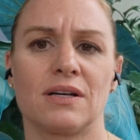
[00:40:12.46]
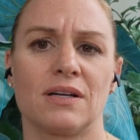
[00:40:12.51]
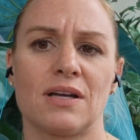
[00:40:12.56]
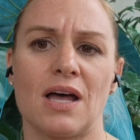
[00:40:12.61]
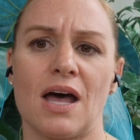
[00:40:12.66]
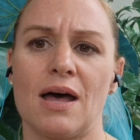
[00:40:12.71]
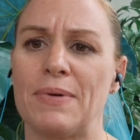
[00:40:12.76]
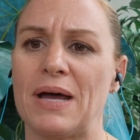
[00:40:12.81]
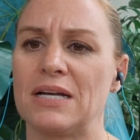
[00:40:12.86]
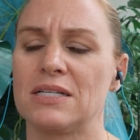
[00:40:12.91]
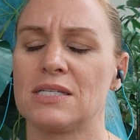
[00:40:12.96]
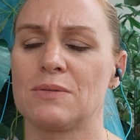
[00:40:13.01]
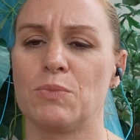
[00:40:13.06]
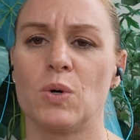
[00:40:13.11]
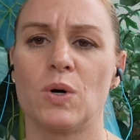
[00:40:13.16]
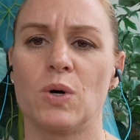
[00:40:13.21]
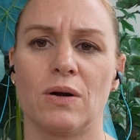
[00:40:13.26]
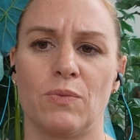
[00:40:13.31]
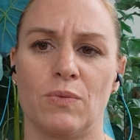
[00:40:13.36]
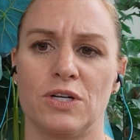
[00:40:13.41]
combat
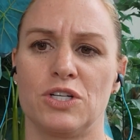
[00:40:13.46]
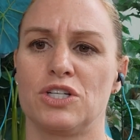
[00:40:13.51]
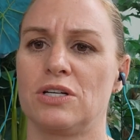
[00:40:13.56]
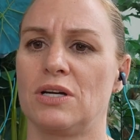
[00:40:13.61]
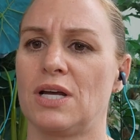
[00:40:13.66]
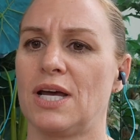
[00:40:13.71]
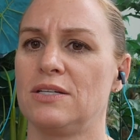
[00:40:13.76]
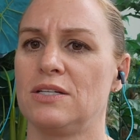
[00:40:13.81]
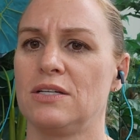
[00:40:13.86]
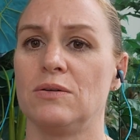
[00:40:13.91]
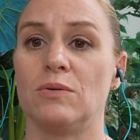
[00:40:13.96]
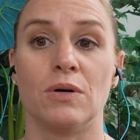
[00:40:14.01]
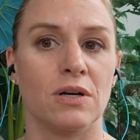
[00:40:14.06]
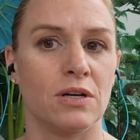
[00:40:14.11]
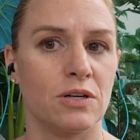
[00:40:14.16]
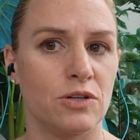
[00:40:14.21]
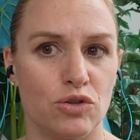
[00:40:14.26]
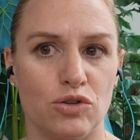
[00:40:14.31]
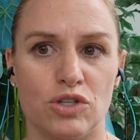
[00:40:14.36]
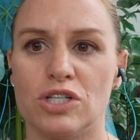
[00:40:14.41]
sport. What should I do?
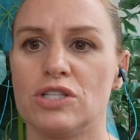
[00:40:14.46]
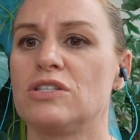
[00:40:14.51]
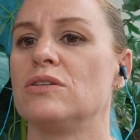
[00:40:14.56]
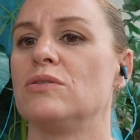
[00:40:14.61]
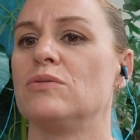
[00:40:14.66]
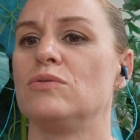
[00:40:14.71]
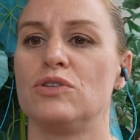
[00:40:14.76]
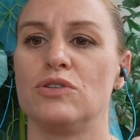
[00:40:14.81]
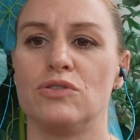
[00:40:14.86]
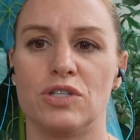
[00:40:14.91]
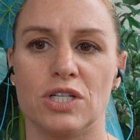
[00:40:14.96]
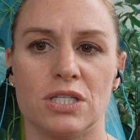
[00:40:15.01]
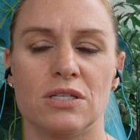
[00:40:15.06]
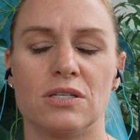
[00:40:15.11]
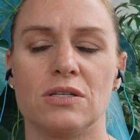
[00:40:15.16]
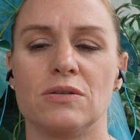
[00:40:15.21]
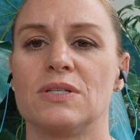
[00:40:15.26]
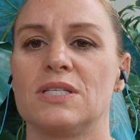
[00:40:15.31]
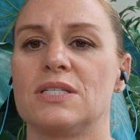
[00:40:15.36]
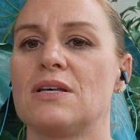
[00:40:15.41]
Jiu-jitsu.
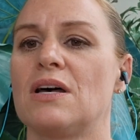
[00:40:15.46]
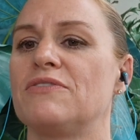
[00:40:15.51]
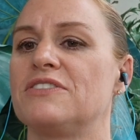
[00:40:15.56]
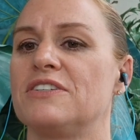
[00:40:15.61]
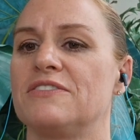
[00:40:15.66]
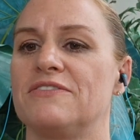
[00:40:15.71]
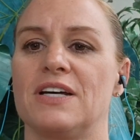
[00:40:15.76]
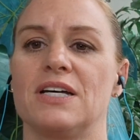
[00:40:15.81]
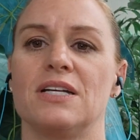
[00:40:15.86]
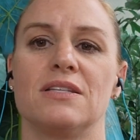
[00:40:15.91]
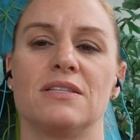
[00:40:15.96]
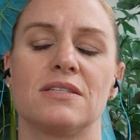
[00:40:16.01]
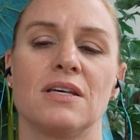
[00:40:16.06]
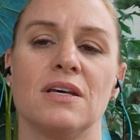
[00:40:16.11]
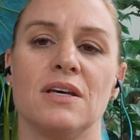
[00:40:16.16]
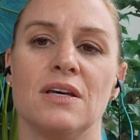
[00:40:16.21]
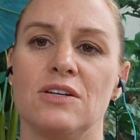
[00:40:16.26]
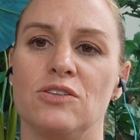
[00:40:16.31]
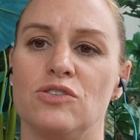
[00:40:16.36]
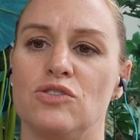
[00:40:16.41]
Jiu-jitsu is self-defense.
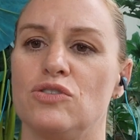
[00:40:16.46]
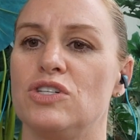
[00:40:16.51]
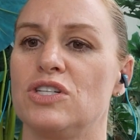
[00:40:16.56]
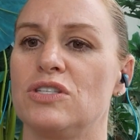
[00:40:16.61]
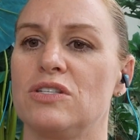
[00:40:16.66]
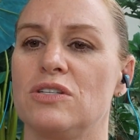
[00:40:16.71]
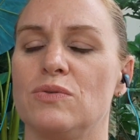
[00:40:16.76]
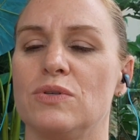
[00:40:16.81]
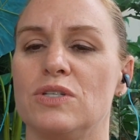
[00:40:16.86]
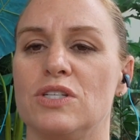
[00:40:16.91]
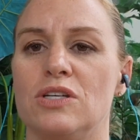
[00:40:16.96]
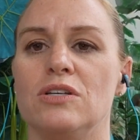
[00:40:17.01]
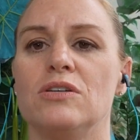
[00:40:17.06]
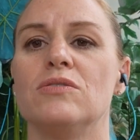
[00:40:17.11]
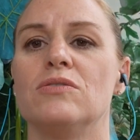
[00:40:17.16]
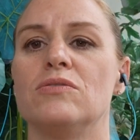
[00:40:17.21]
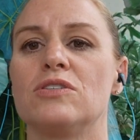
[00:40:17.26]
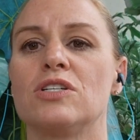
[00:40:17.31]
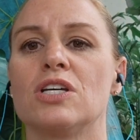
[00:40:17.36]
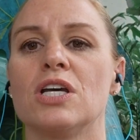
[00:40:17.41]
Jiu-jitsu is huge.